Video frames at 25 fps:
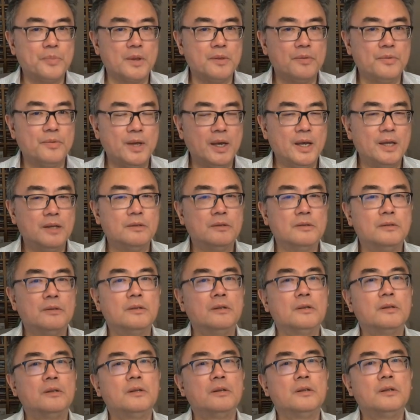then
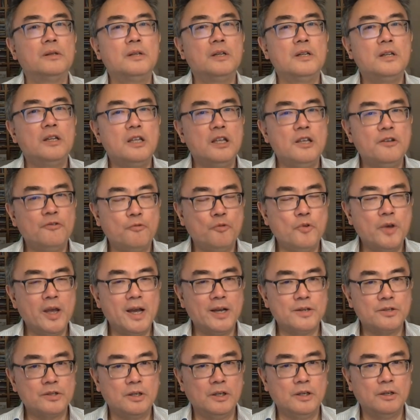if we
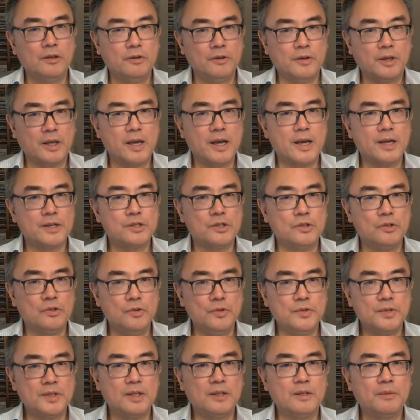actually look at
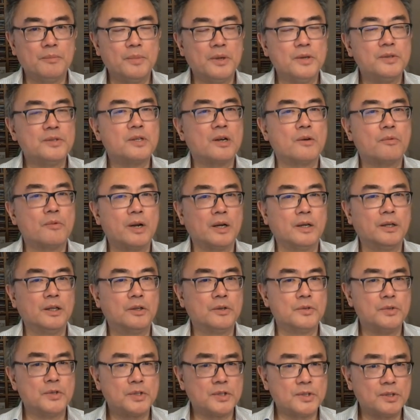using the most directly
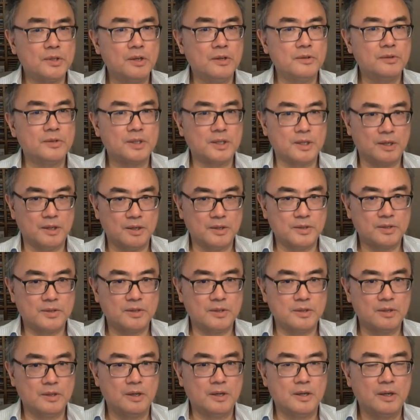concerned
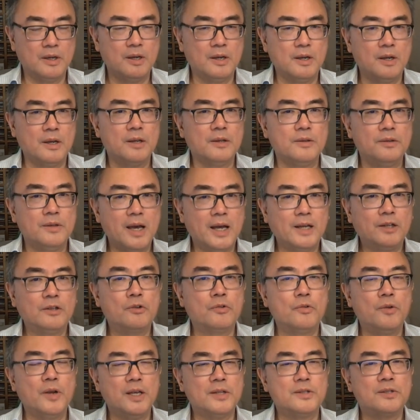test, that
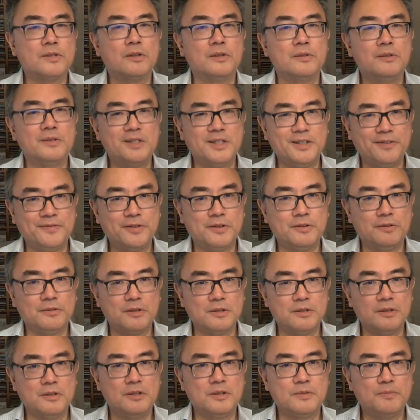creates some
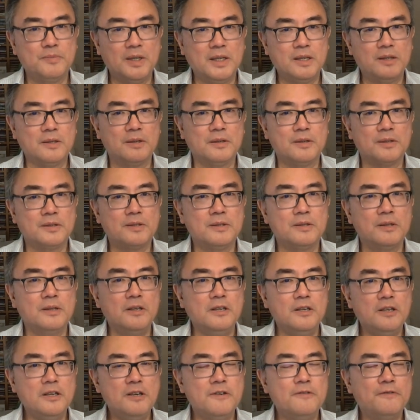difficulties, because
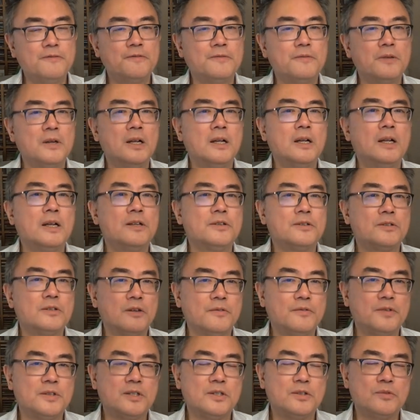if
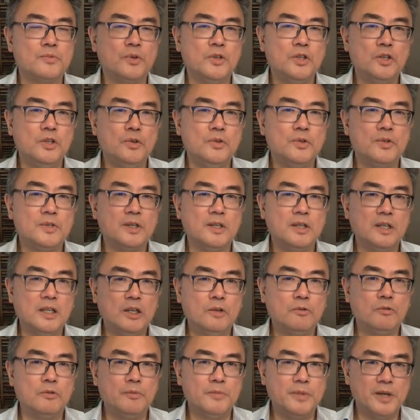services were used in
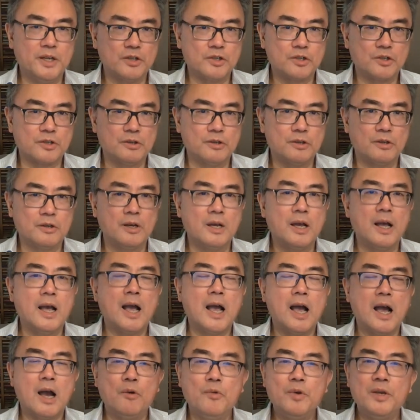equal measure,
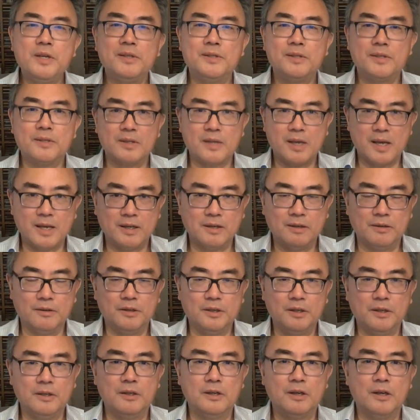how exactly
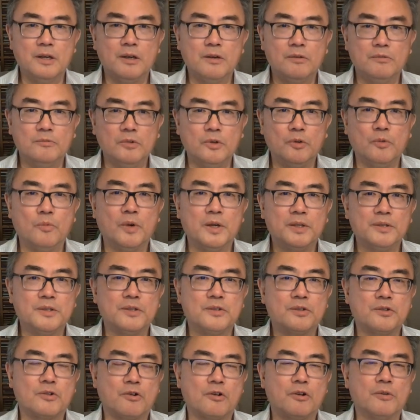would one
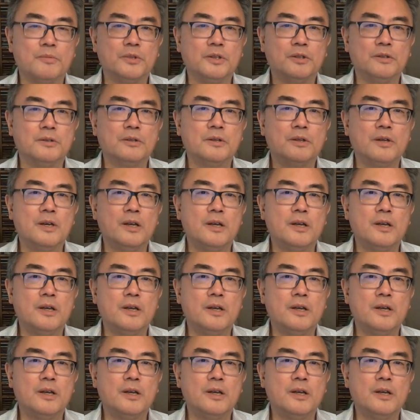determine